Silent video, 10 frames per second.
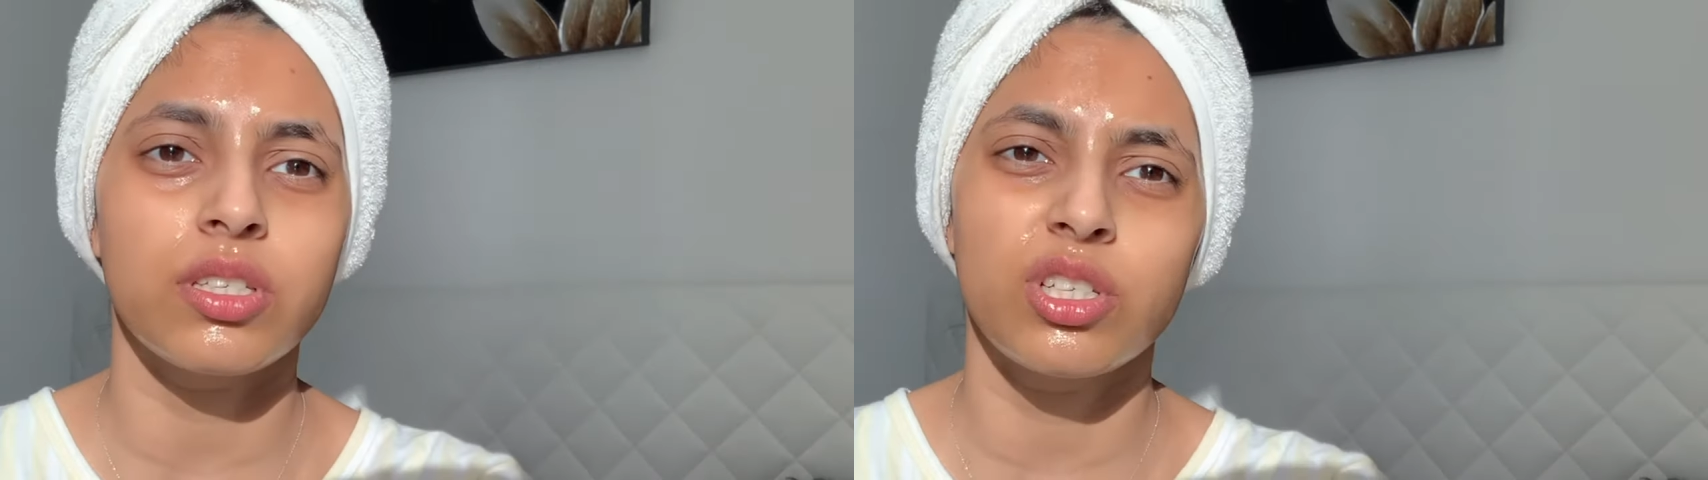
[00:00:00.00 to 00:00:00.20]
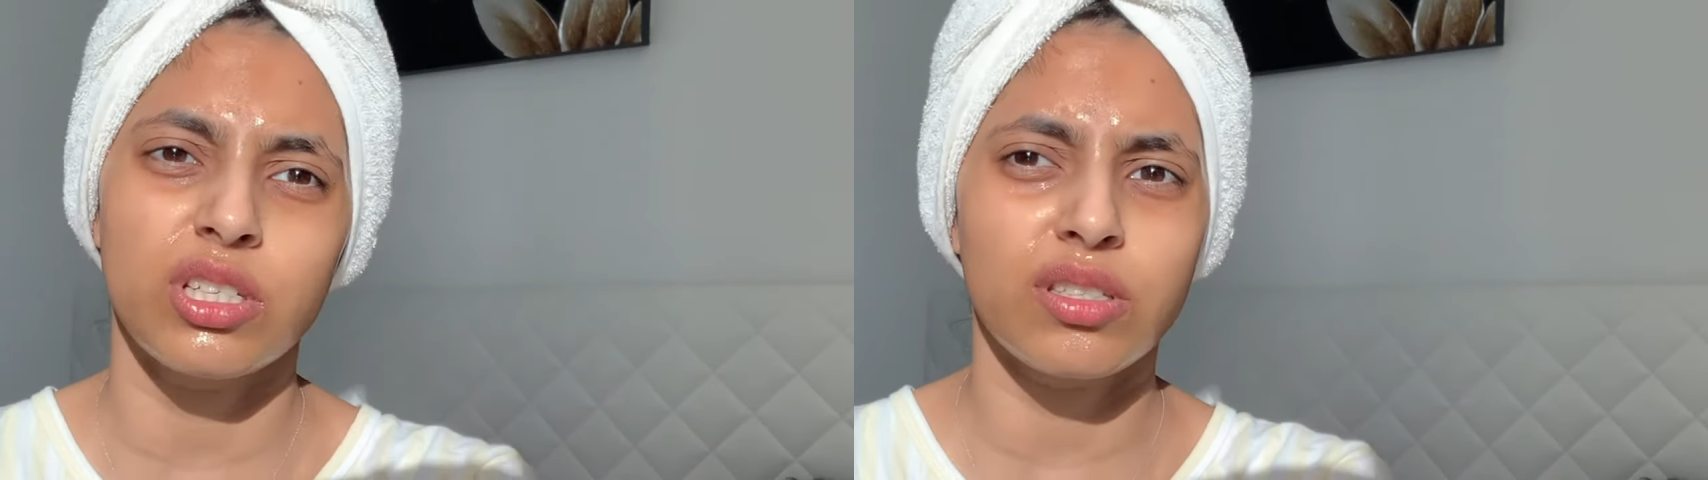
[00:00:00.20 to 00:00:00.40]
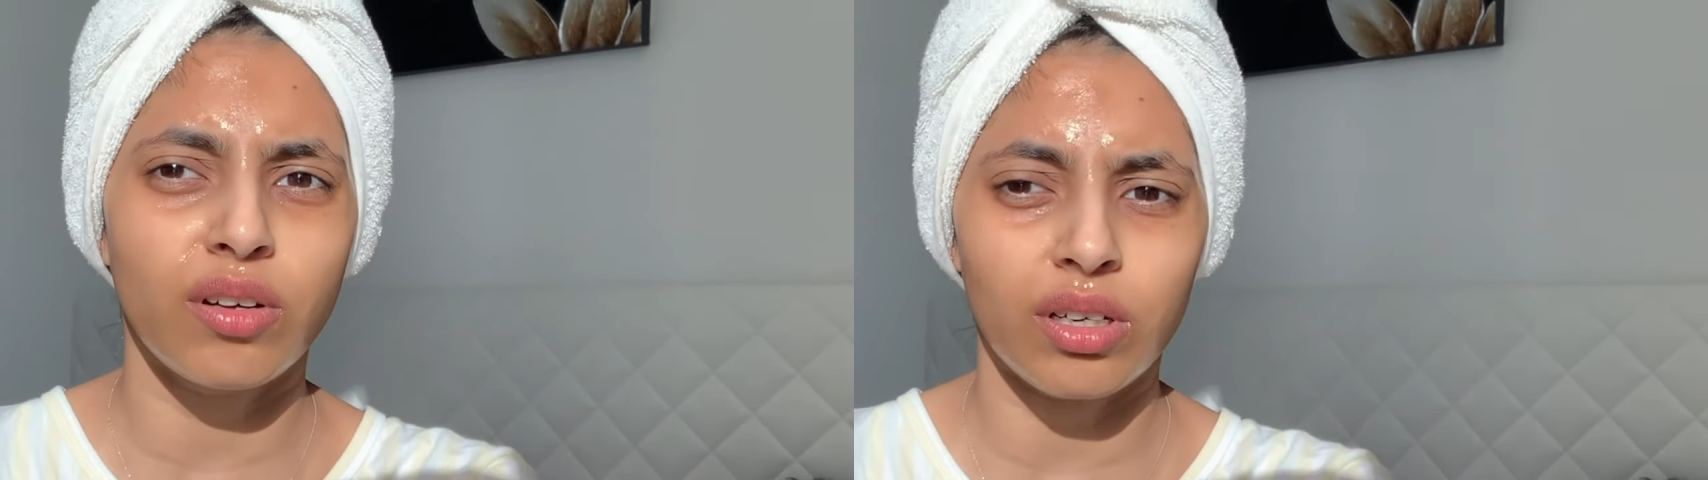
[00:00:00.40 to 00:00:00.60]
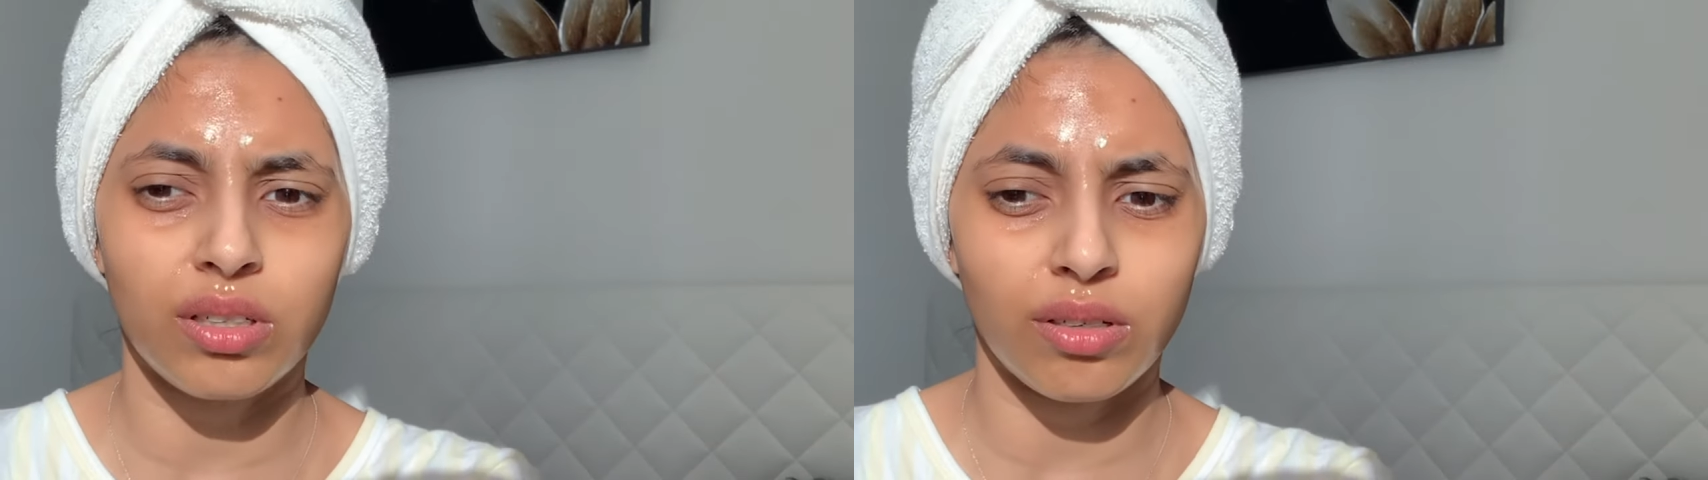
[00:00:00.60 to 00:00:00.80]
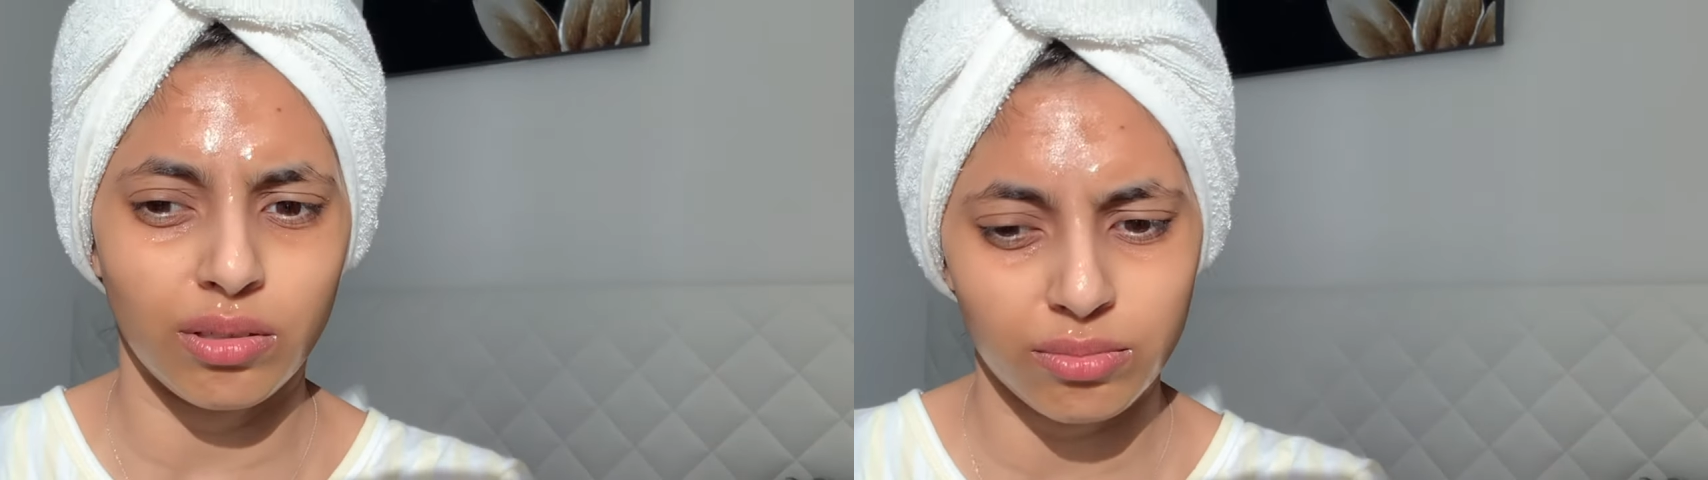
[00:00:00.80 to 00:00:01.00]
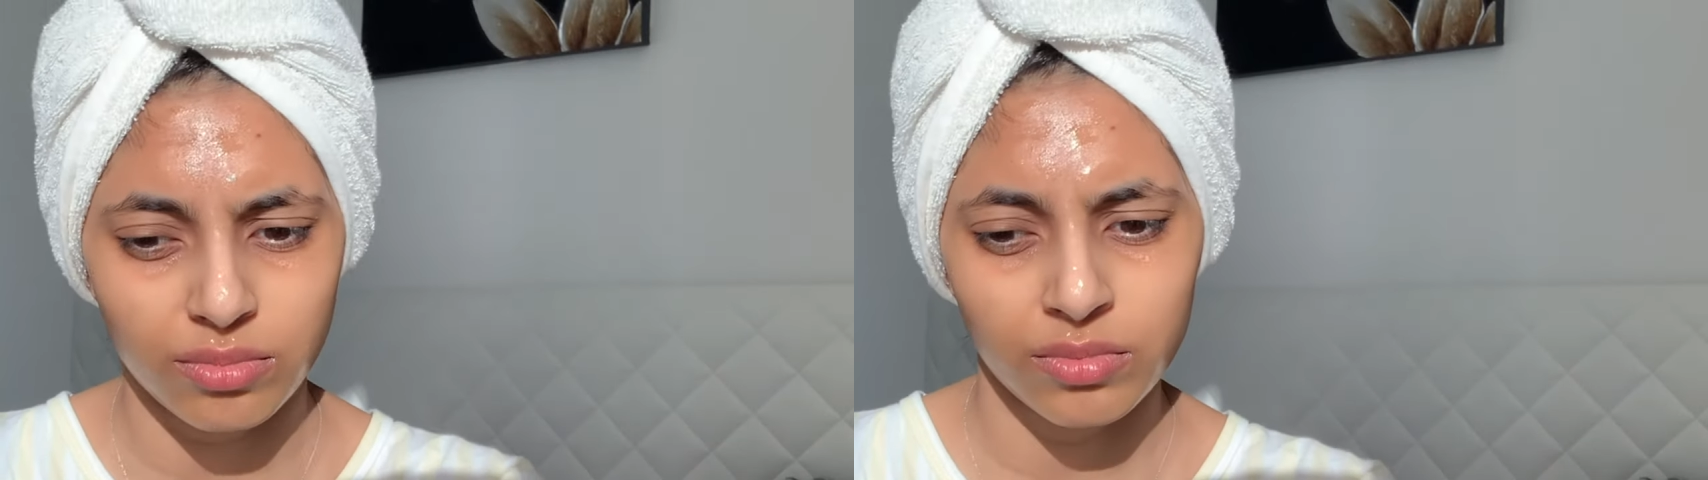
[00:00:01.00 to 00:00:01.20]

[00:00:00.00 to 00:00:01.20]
She's not a